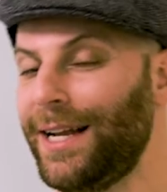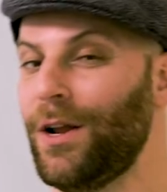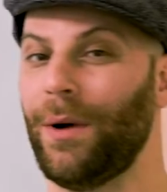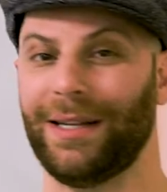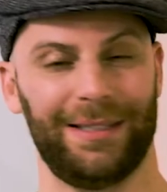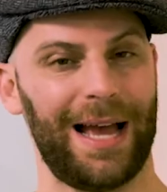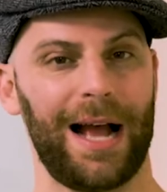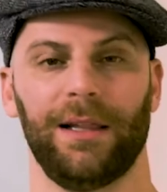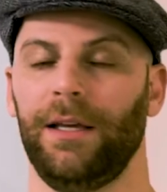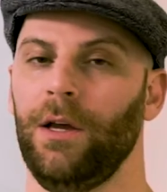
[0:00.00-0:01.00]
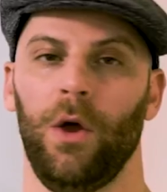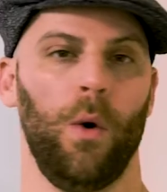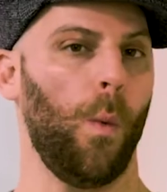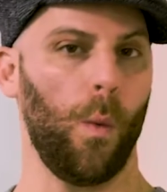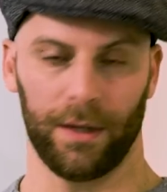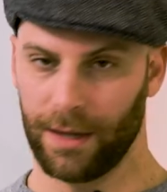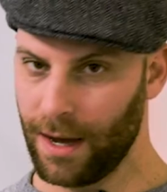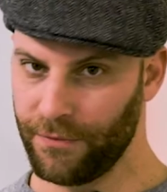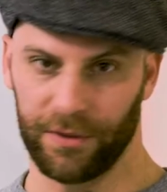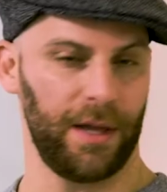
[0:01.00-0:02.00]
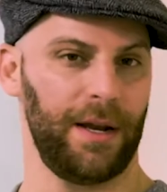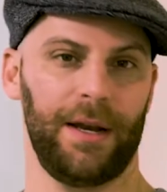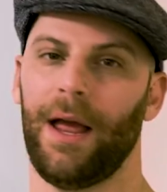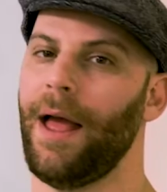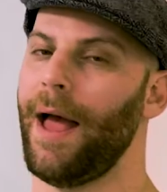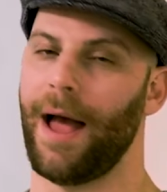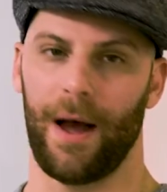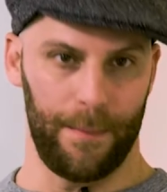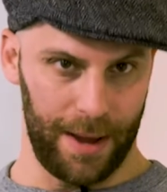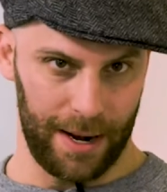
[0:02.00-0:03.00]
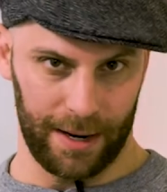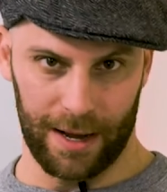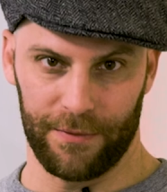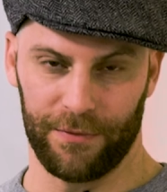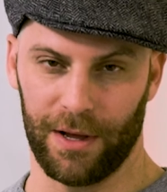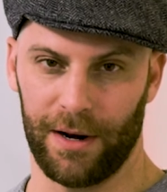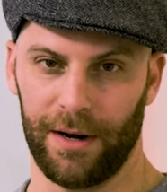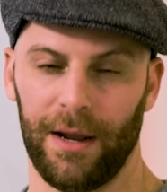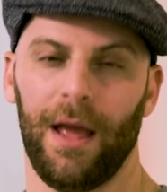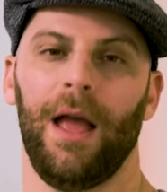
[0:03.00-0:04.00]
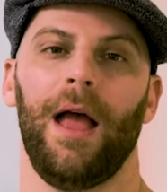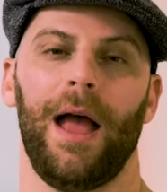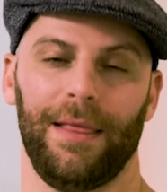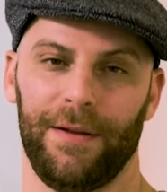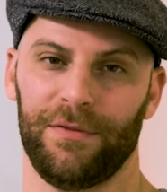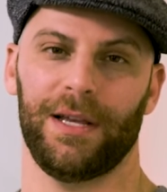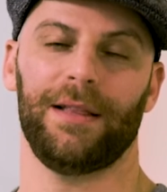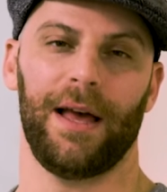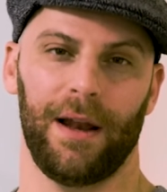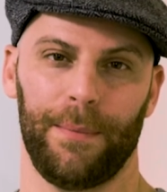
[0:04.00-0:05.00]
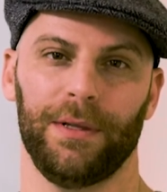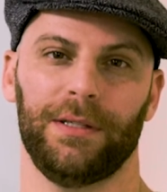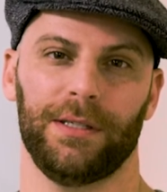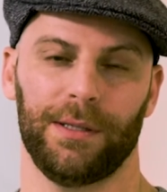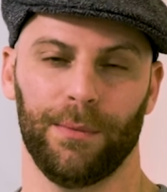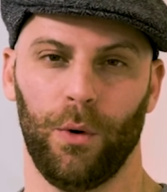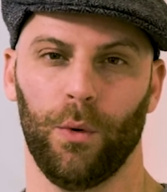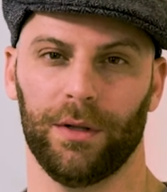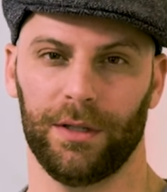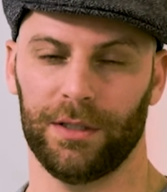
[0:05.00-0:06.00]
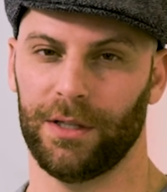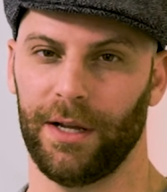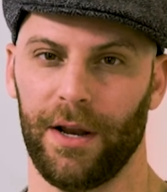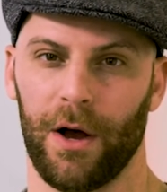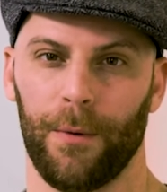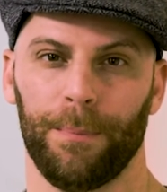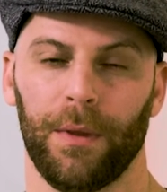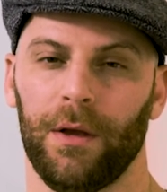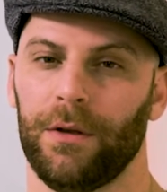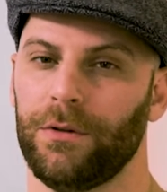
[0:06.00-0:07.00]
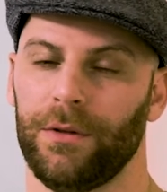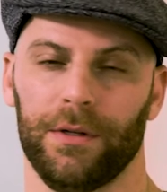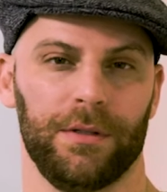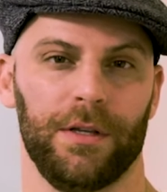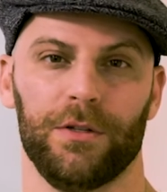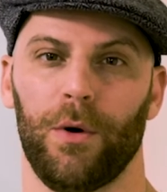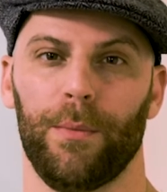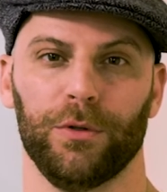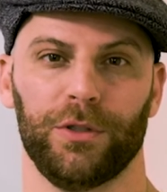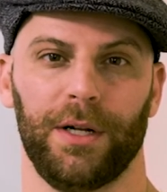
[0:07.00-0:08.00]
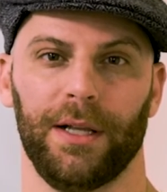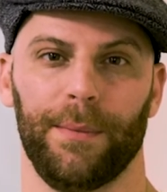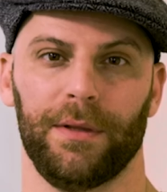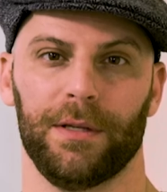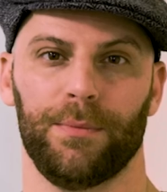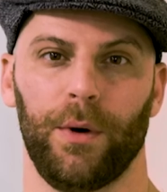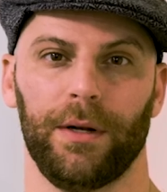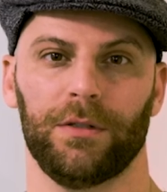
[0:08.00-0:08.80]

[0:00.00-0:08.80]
They know exactly what got flooded, how bad it got flooded, and they've set that up in the system accordingly so they know. So there's, there's no bullshitting them at this point.